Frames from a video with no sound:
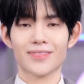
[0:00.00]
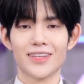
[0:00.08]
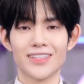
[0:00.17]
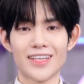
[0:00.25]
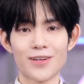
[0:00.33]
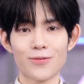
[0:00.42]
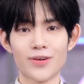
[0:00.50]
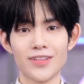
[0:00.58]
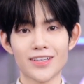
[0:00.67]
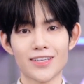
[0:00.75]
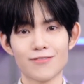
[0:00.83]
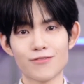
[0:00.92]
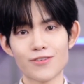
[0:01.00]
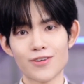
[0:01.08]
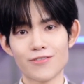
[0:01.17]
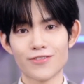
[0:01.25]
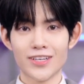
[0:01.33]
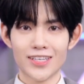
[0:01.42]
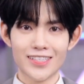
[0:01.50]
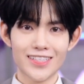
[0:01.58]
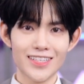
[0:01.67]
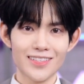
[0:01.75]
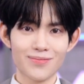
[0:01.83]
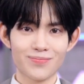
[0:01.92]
Is anyone looking for a free kitten?